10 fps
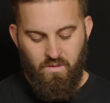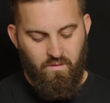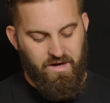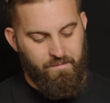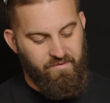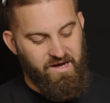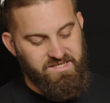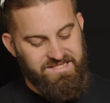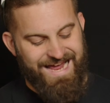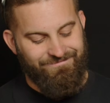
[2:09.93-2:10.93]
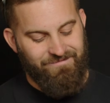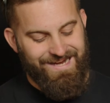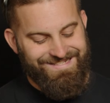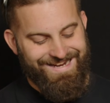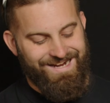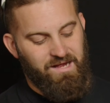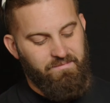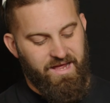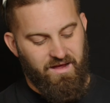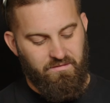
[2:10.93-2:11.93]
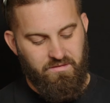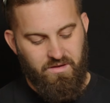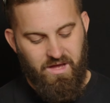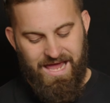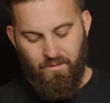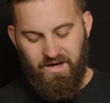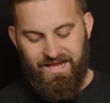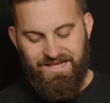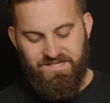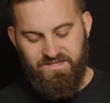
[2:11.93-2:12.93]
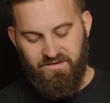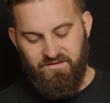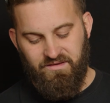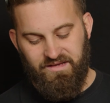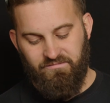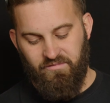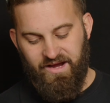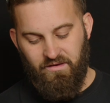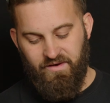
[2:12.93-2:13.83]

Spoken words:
We're going to bring our slide right side up now, and we're going to insert the rail